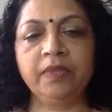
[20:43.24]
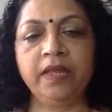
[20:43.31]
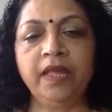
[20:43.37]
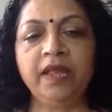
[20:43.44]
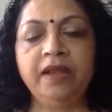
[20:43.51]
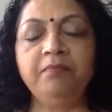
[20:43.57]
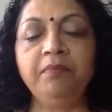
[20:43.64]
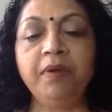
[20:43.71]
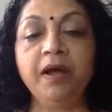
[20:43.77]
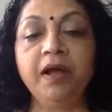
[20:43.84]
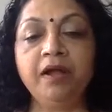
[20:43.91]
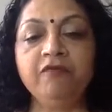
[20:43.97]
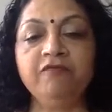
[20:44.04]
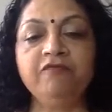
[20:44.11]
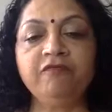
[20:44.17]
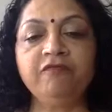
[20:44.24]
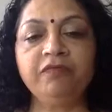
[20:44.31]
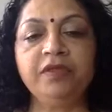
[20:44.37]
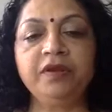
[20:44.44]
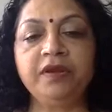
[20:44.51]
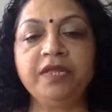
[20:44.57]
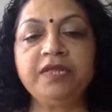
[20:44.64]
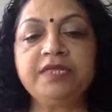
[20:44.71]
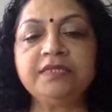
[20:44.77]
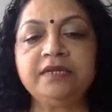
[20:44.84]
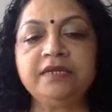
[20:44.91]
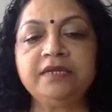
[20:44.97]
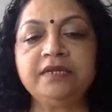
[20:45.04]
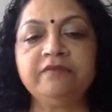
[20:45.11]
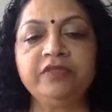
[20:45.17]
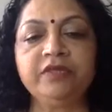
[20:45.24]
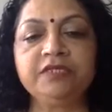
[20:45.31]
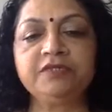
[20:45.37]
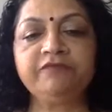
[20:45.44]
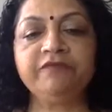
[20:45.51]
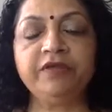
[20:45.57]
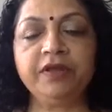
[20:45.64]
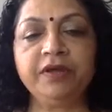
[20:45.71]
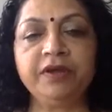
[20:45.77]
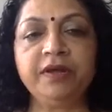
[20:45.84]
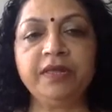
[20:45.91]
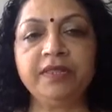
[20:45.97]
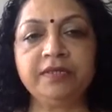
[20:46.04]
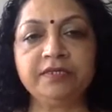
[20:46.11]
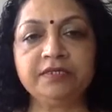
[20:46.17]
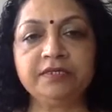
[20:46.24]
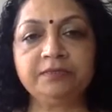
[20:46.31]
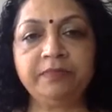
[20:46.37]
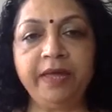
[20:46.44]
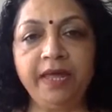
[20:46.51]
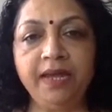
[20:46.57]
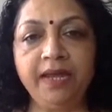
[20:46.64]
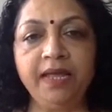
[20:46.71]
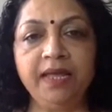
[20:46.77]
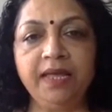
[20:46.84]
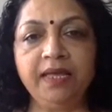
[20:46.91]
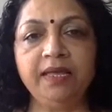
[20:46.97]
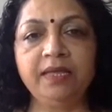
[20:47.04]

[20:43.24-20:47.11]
And part of the reason for this fear and this panic